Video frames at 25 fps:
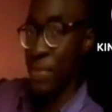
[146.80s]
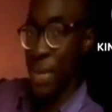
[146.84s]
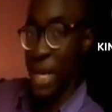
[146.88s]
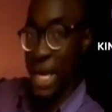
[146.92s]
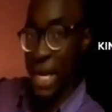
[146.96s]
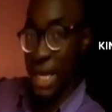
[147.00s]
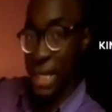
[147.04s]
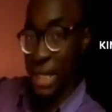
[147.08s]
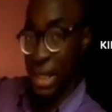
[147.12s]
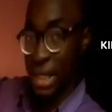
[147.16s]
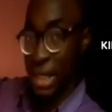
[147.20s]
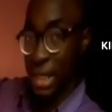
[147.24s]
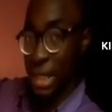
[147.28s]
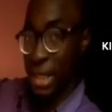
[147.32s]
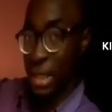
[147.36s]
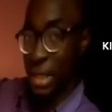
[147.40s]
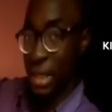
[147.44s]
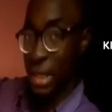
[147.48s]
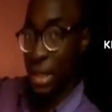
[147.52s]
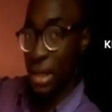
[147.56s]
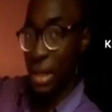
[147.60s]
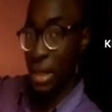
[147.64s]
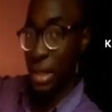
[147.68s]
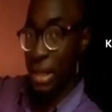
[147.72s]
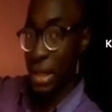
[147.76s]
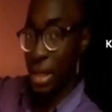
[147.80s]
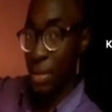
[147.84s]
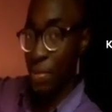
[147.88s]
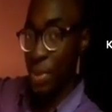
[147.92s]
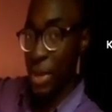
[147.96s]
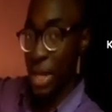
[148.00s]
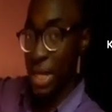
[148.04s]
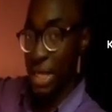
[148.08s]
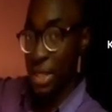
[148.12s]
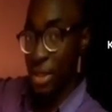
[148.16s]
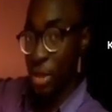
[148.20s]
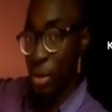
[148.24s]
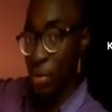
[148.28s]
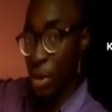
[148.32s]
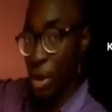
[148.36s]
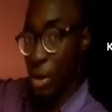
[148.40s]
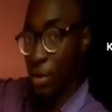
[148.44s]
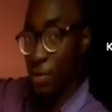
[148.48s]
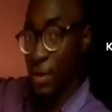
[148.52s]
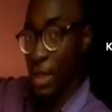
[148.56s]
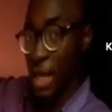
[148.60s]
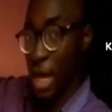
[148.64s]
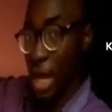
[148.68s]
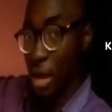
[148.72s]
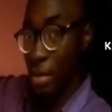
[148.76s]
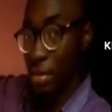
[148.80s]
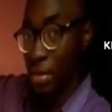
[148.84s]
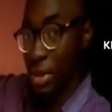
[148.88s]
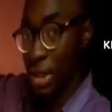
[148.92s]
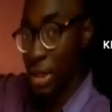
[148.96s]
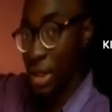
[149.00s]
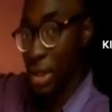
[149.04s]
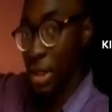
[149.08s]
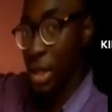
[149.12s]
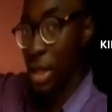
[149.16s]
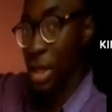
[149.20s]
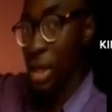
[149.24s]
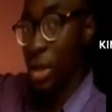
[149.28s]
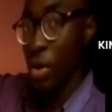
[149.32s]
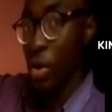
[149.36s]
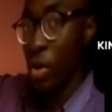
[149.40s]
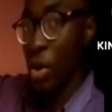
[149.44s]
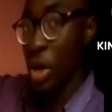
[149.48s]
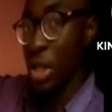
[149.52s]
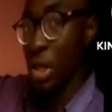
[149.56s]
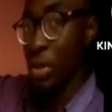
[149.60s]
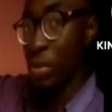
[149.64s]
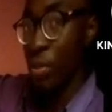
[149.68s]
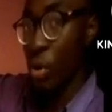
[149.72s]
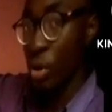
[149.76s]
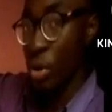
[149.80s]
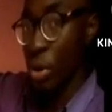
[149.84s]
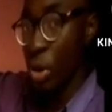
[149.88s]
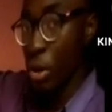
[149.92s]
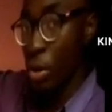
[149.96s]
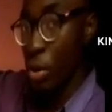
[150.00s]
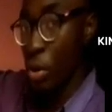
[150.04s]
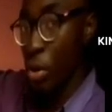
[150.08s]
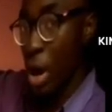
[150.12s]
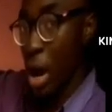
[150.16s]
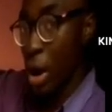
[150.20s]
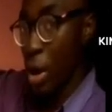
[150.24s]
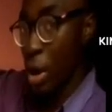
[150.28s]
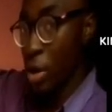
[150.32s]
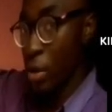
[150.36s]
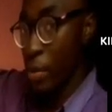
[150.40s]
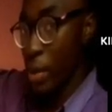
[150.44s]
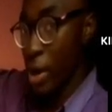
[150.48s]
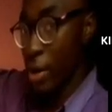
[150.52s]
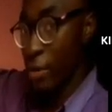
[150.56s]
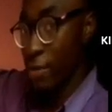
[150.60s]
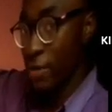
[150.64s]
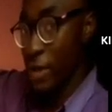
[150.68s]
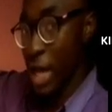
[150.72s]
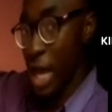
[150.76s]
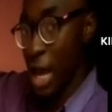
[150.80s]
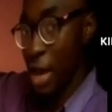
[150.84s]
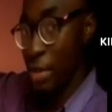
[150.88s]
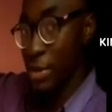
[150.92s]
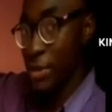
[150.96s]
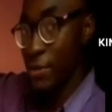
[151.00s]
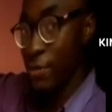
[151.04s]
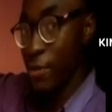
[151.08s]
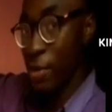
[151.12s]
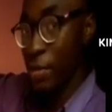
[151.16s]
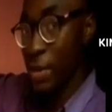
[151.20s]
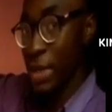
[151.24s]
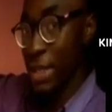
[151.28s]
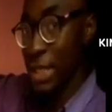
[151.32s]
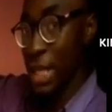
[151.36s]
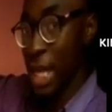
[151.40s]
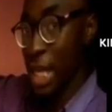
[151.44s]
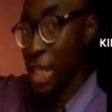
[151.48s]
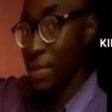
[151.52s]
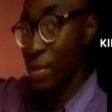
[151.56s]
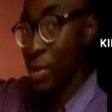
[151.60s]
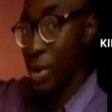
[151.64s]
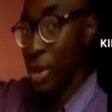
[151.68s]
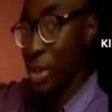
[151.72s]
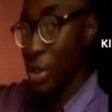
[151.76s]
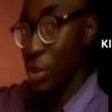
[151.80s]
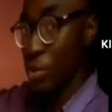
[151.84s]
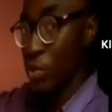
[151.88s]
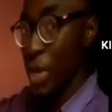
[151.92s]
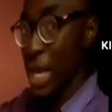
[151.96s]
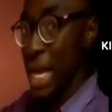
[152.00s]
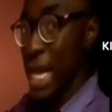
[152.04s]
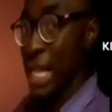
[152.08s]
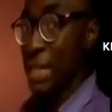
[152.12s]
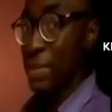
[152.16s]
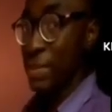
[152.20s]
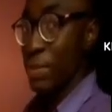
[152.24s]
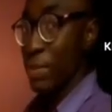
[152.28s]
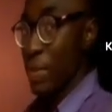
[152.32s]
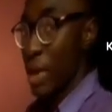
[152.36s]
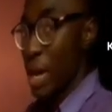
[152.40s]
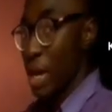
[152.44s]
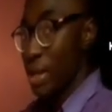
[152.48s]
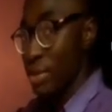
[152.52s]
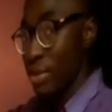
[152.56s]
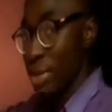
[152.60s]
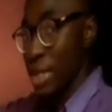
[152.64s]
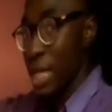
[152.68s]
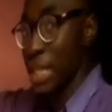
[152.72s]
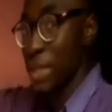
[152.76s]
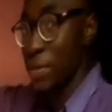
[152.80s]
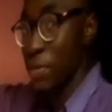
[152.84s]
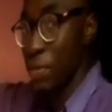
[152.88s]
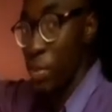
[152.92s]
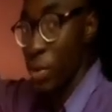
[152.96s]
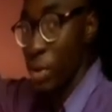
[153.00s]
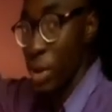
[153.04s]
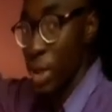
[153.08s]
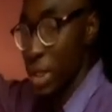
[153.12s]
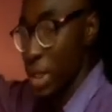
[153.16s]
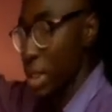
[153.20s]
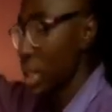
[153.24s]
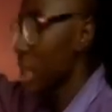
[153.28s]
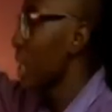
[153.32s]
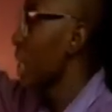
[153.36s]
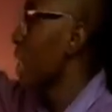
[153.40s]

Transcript: base number of times, or the modulo number of times from a start point, you get back to that point.